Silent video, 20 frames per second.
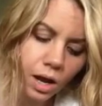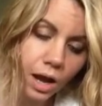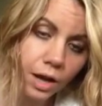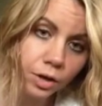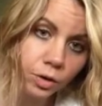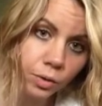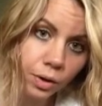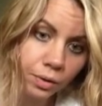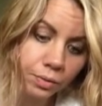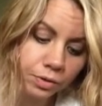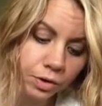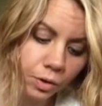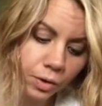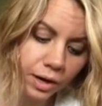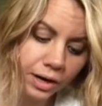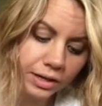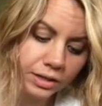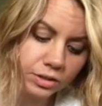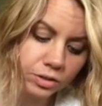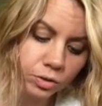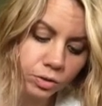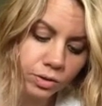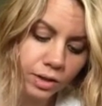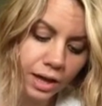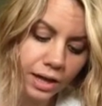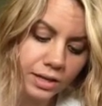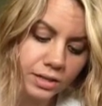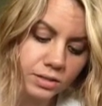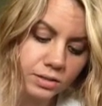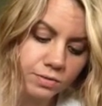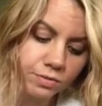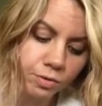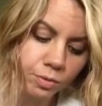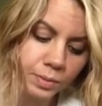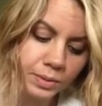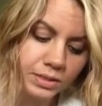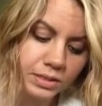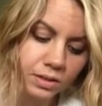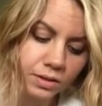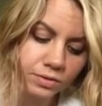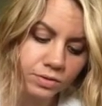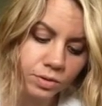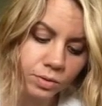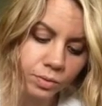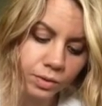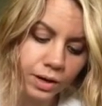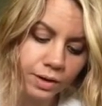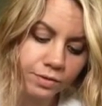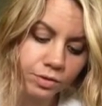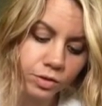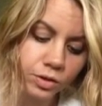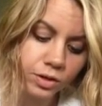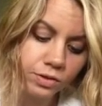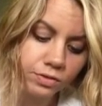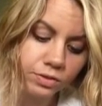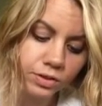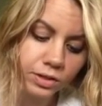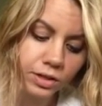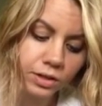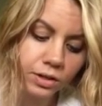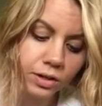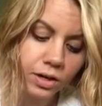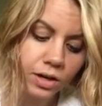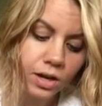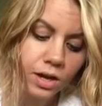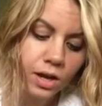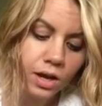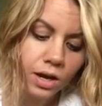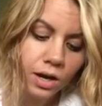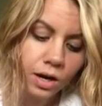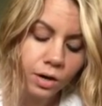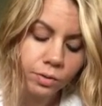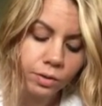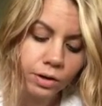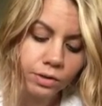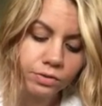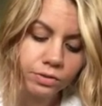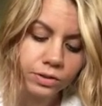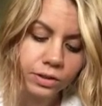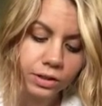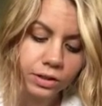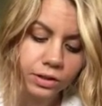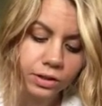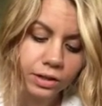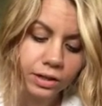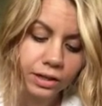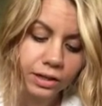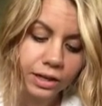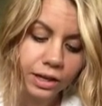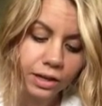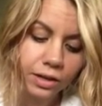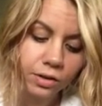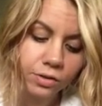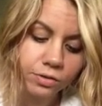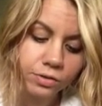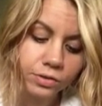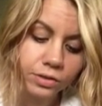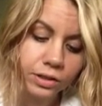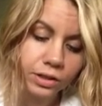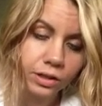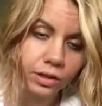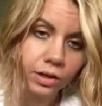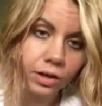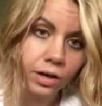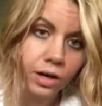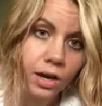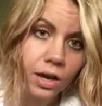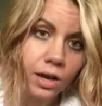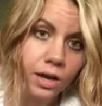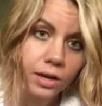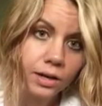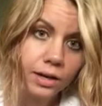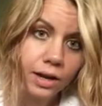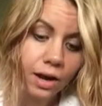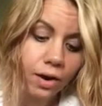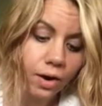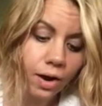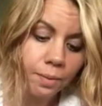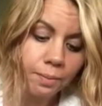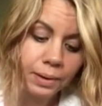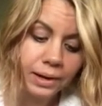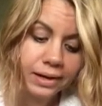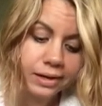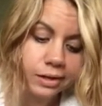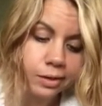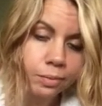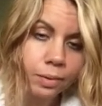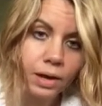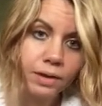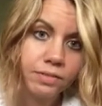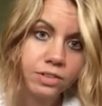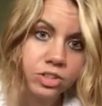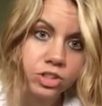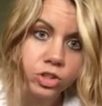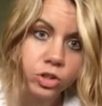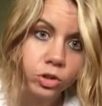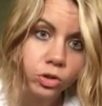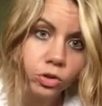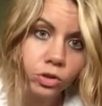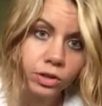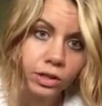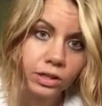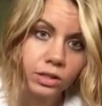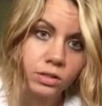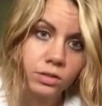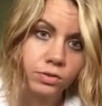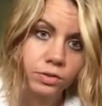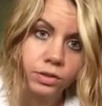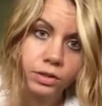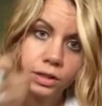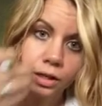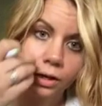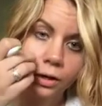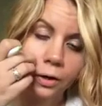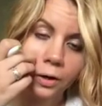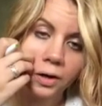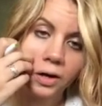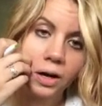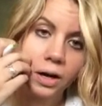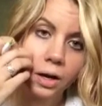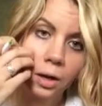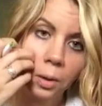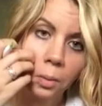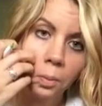I knew I would go ahead and do that for myself. So I'm going to have a green for dinner, a red for dinner, and a yellow for dinner. Now I may end up having 2 greens for dinner.